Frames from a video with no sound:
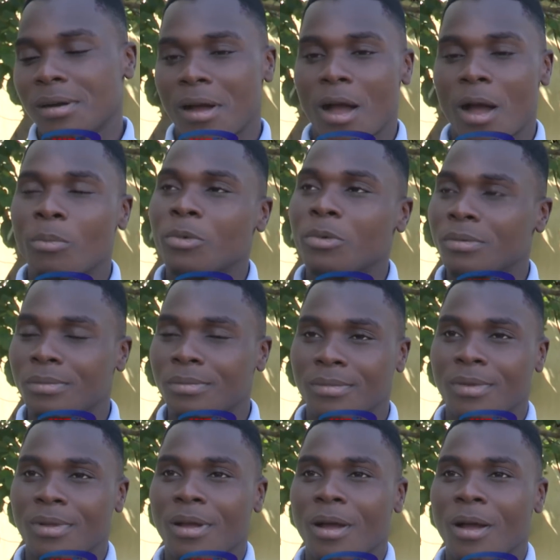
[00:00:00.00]

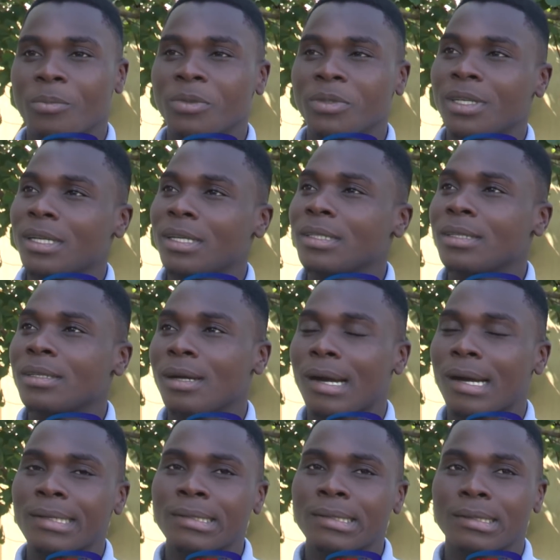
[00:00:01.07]
I'm training
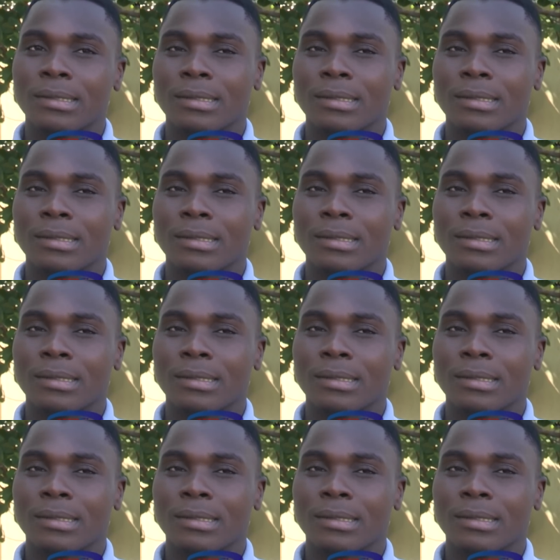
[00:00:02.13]
hard.